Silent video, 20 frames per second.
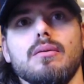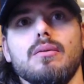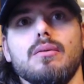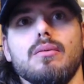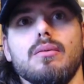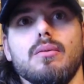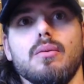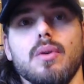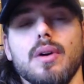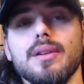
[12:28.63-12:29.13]

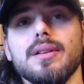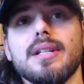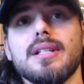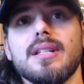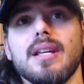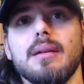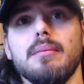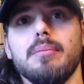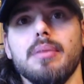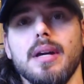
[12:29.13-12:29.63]
we're on the
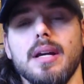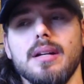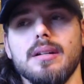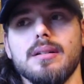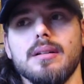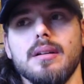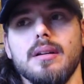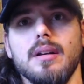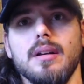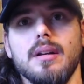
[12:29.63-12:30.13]
same page.
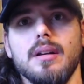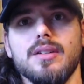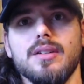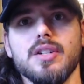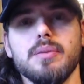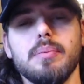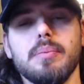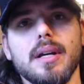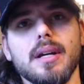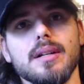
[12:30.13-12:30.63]

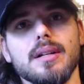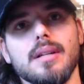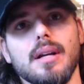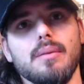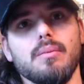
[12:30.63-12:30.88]
Just because I